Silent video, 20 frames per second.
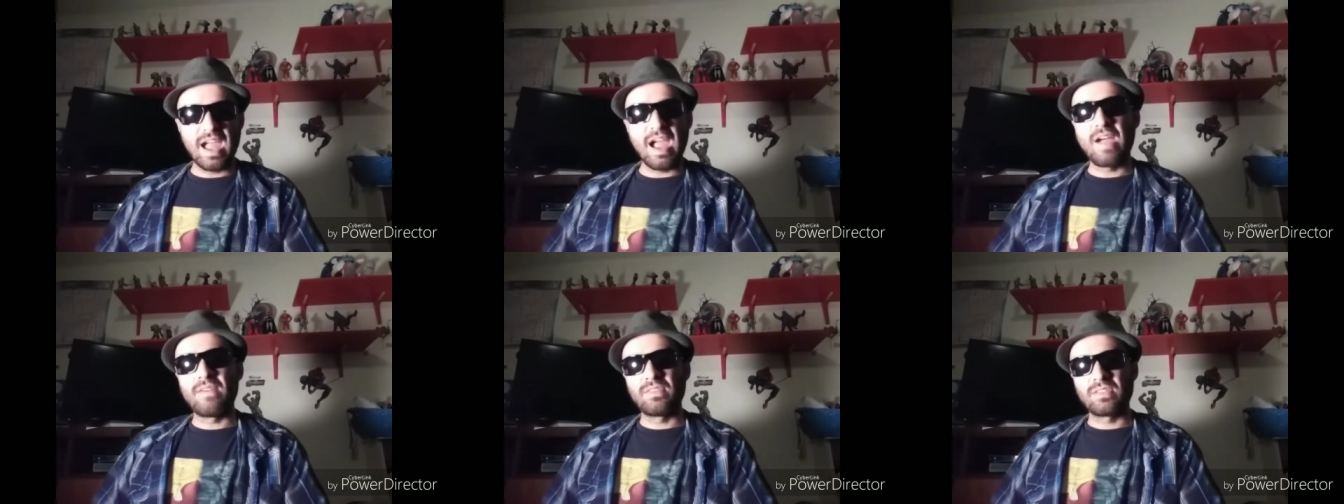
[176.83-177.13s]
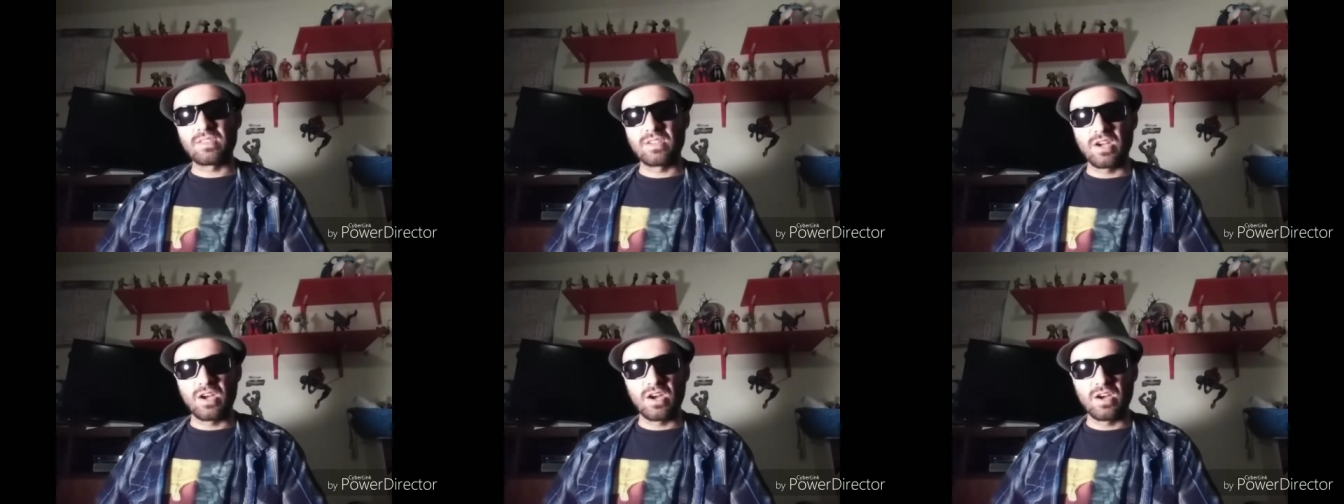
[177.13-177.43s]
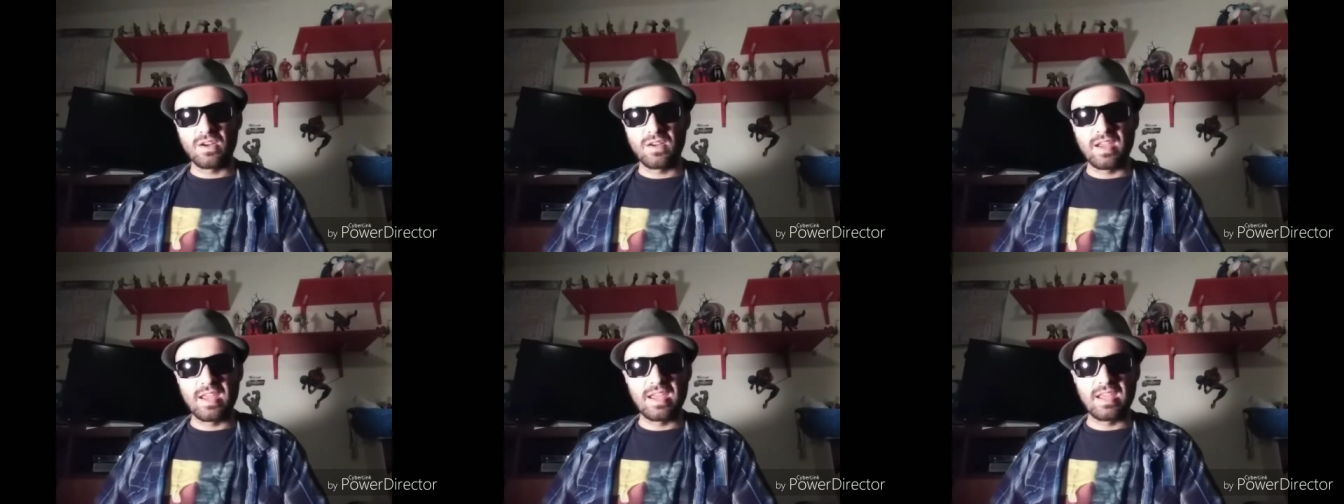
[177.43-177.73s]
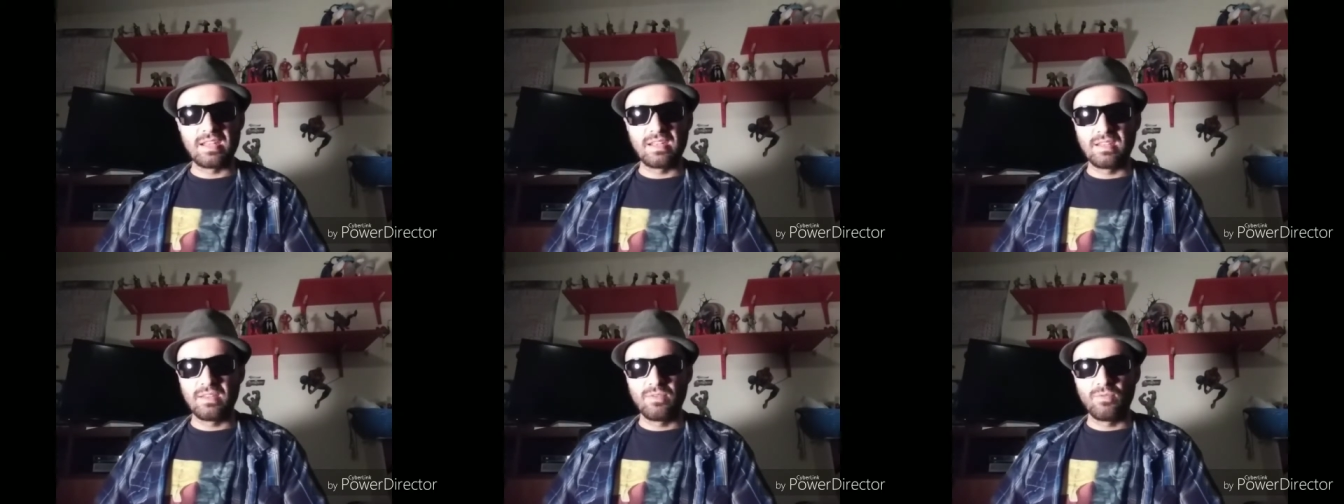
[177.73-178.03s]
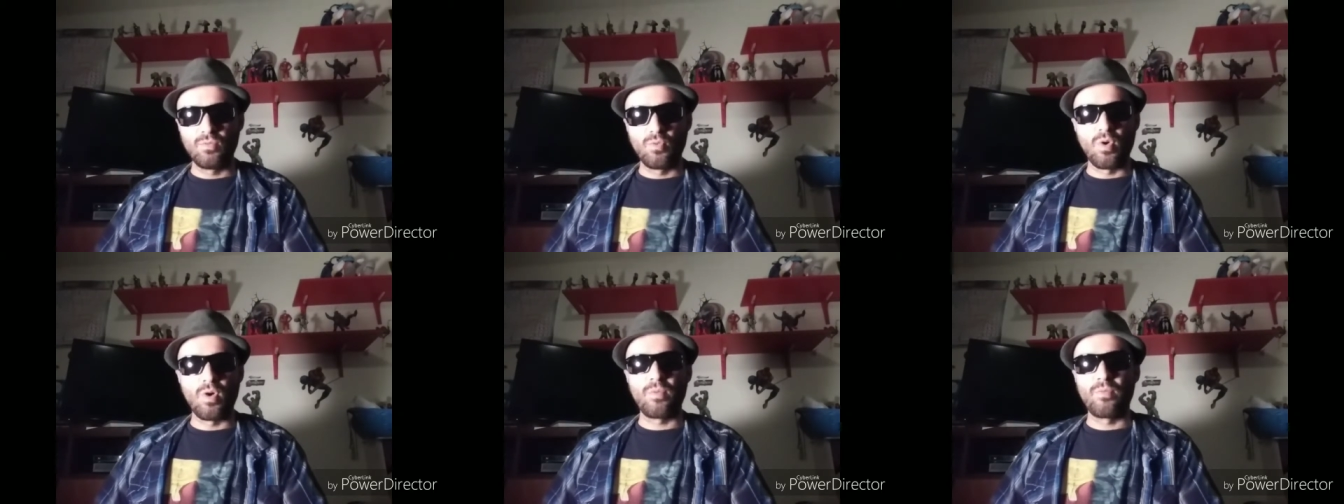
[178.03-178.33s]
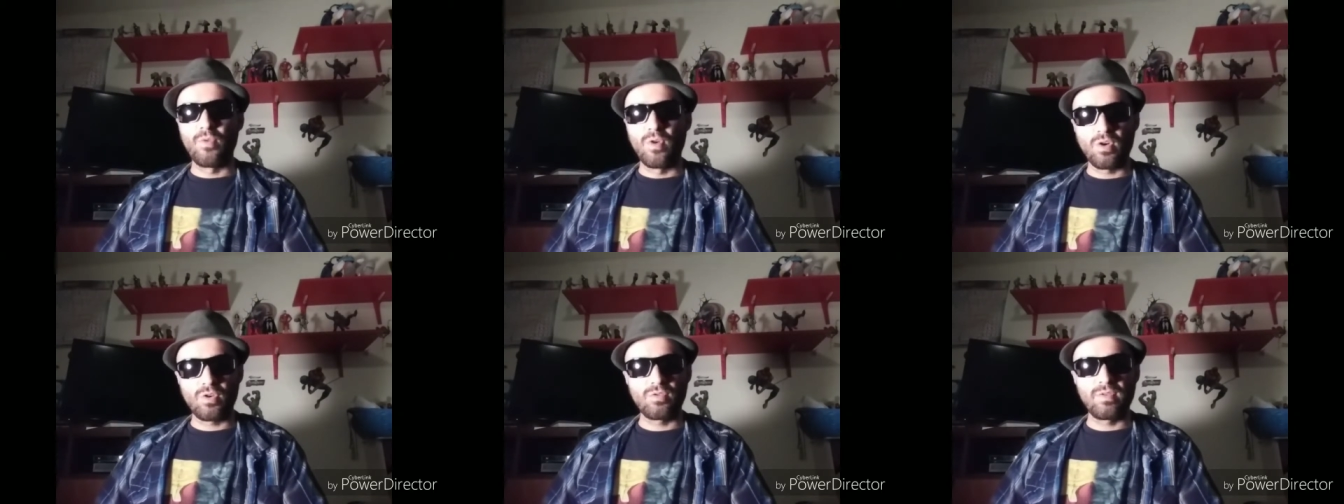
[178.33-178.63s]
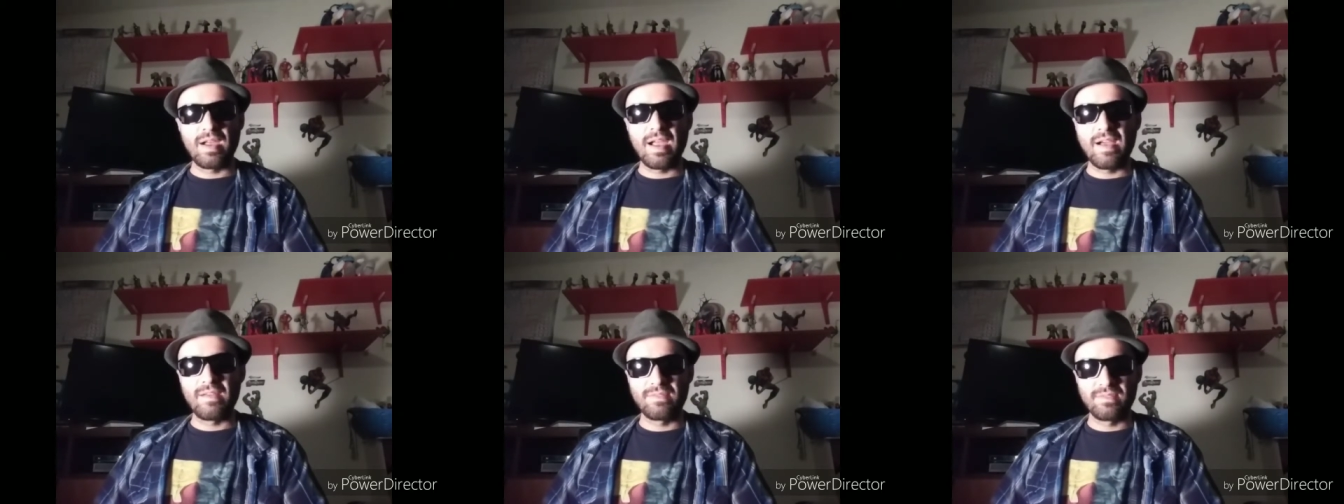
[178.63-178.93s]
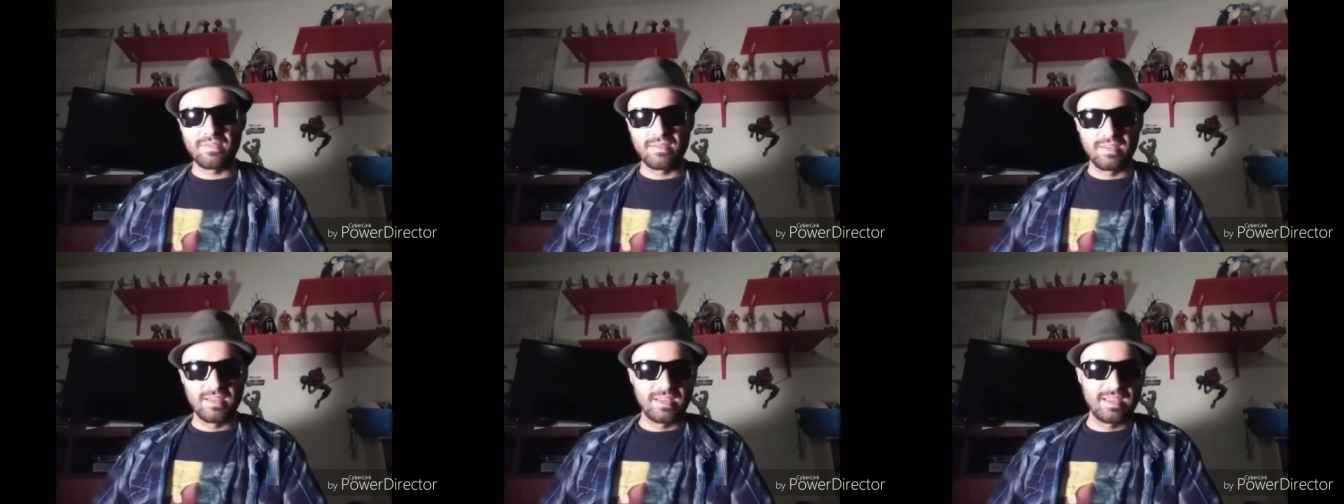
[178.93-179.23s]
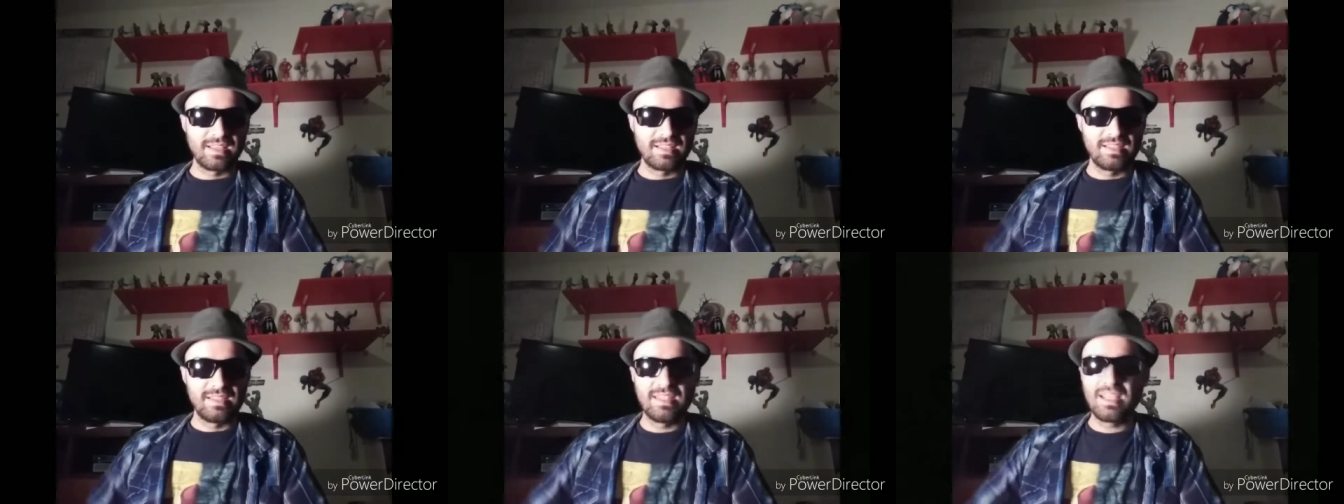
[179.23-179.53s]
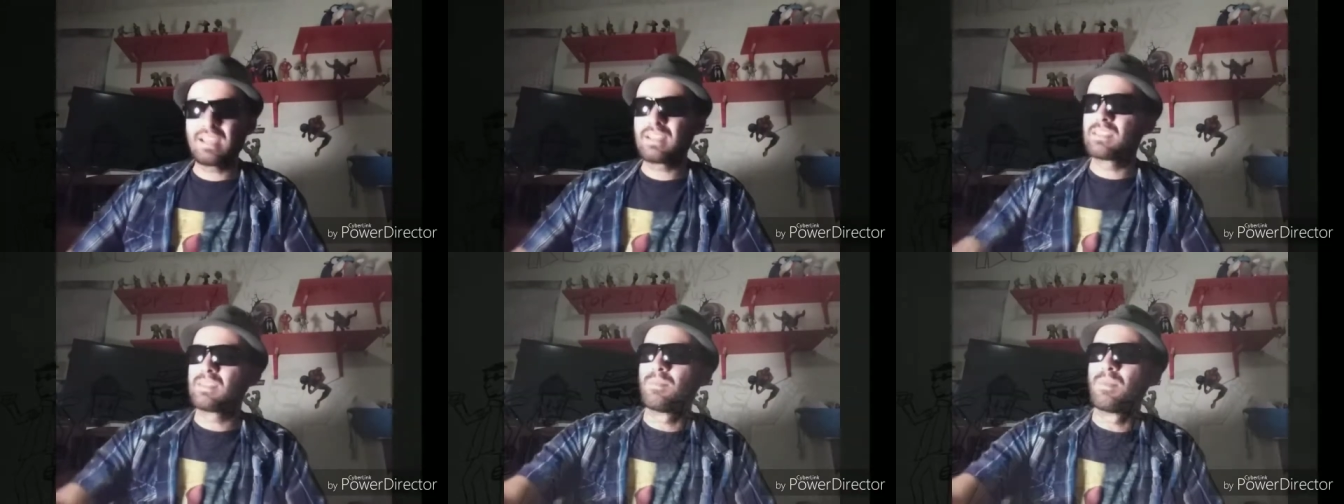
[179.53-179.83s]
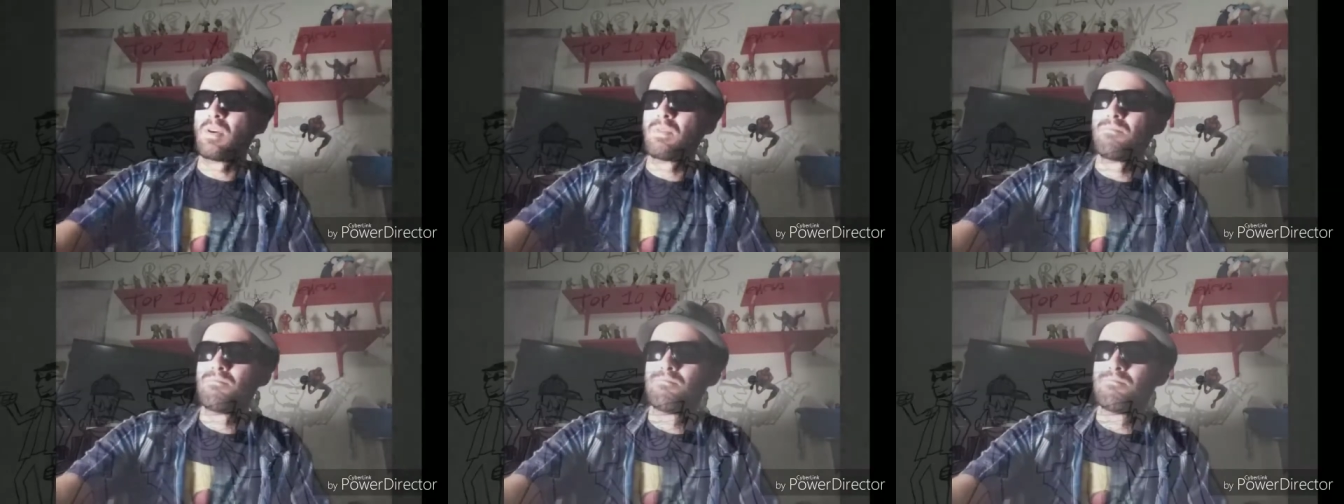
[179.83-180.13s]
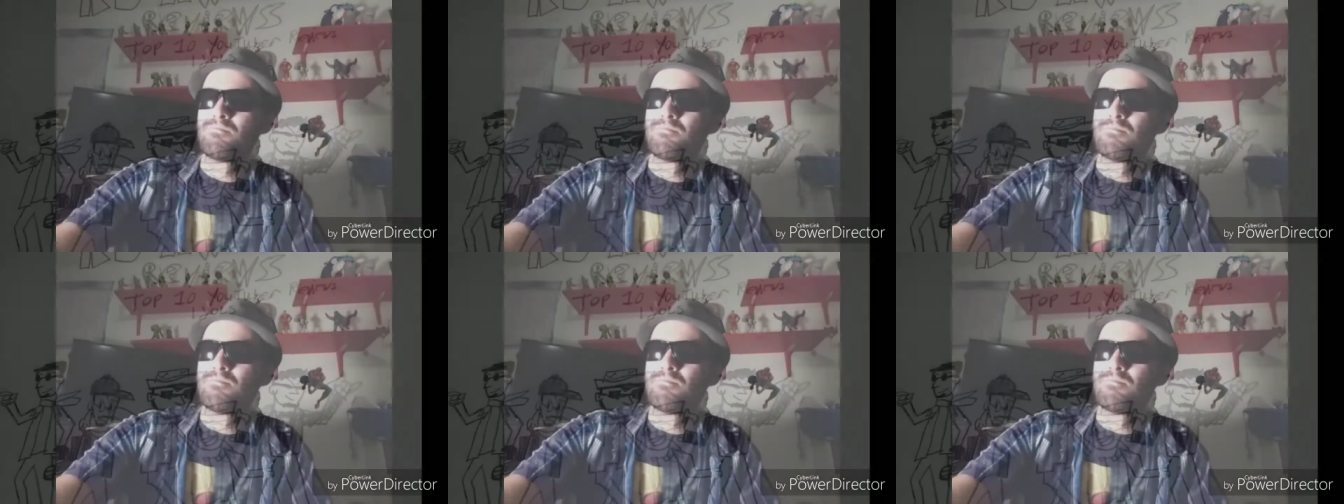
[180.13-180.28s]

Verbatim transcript: avatar in World Warcraft. Next number.